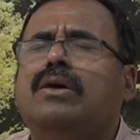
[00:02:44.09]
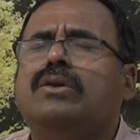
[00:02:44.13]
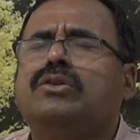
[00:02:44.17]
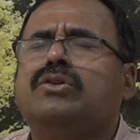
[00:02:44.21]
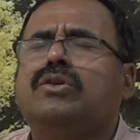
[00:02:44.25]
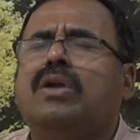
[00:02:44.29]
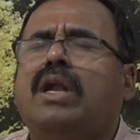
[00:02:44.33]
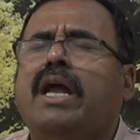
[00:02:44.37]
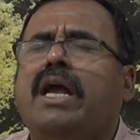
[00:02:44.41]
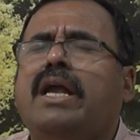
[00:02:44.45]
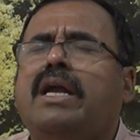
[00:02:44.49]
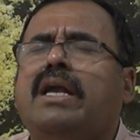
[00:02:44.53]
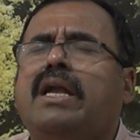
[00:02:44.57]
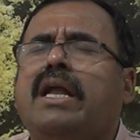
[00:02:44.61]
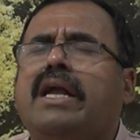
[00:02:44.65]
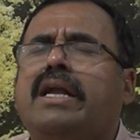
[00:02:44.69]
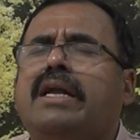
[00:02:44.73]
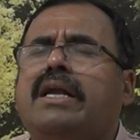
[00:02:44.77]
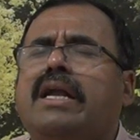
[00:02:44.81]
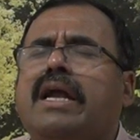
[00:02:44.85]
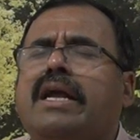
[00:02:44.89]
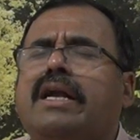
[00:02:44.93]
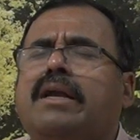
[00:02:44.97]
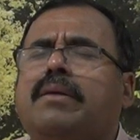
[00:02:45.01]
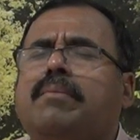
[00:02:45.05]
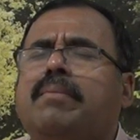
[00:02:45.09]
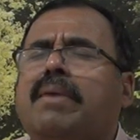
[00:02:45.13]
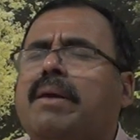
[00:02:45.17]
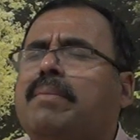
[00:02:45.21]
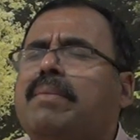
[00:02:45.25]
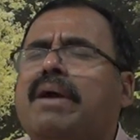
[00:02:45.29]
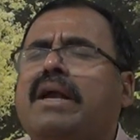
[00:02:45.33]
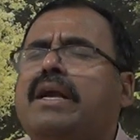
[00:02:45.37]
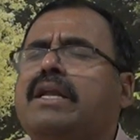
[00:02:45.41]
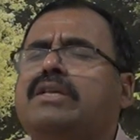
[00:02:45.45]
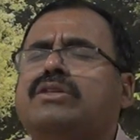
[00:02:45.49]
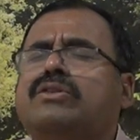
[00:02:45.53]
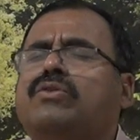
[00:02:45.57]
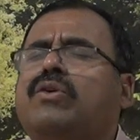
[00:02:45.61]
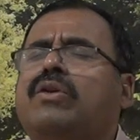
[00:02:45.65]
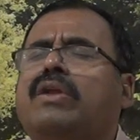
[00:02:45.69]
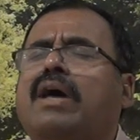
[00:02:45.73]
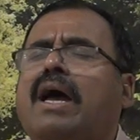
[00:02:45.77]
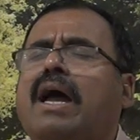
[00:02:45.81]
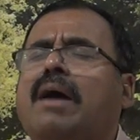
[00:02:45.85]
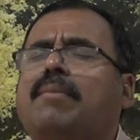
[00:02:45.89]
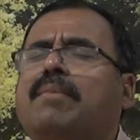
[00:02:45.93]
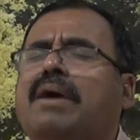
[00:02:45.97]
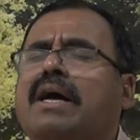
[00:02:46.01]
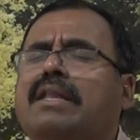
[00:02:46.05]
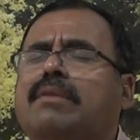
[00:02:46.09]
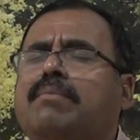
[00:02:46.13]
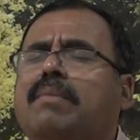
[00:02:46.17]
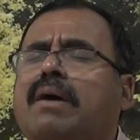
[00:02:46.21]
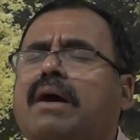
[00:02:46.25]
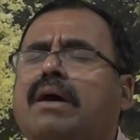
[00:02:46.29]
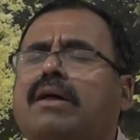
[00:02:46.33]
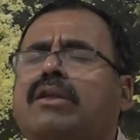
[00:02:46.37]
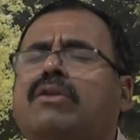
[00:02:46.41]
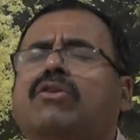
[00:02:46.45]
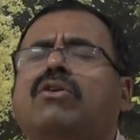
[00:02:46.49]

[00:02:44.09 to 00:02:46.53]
So light, light, light. My mind is no, no. I am Atma.